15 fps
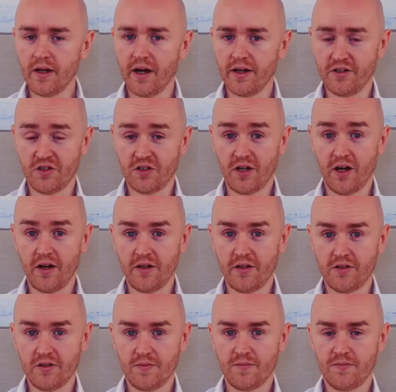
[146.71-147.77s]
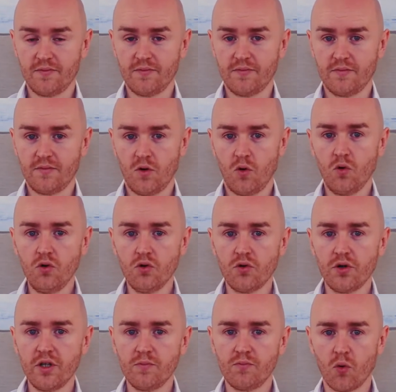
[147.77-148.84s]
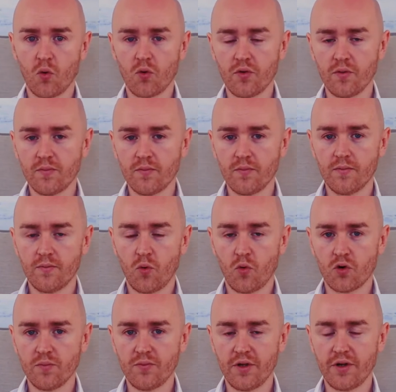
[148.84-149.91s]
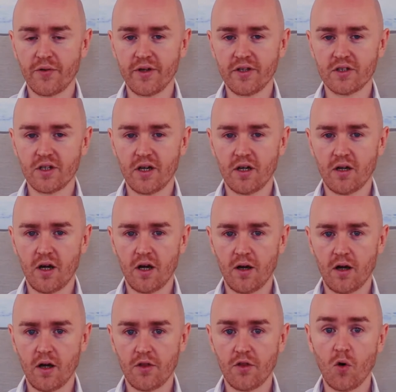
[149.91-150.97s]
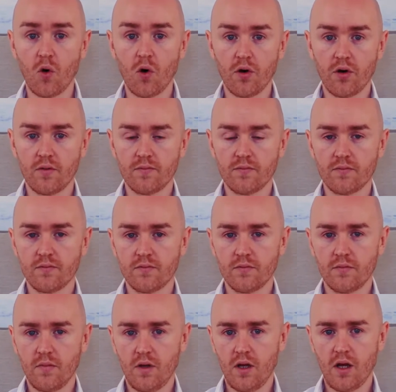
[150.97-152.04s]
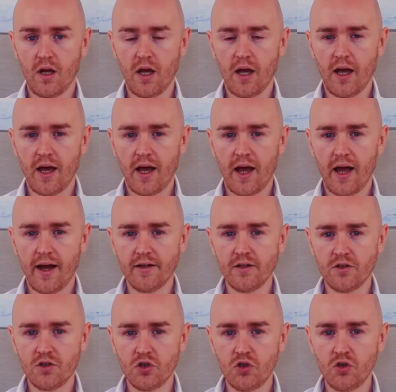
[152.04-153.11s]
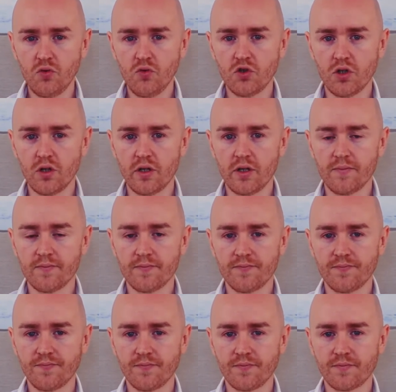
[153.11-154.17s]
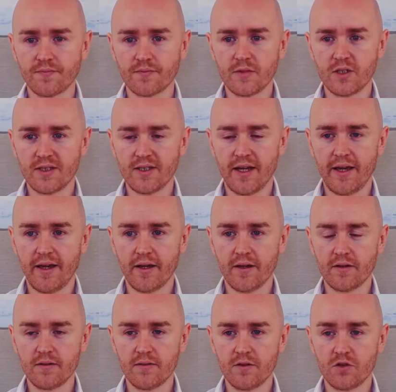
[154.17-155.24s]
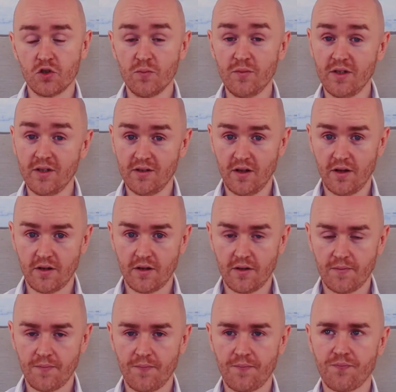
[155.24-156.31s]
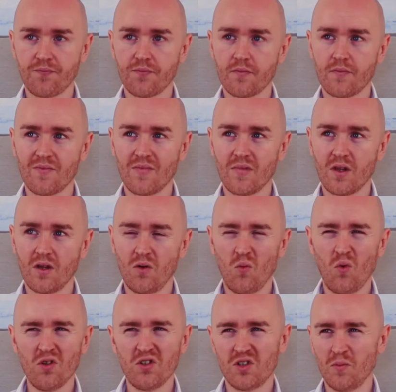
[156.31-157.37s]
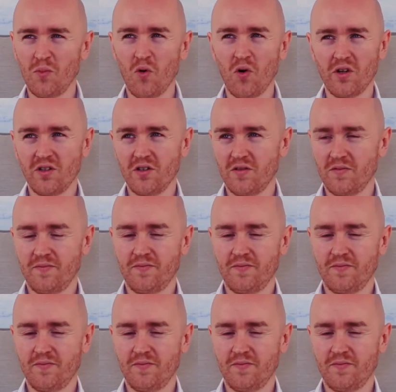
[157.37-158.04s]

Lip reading: a disguise. Underneath boredom, there is a thought. And it's usually saying something like, what's the point?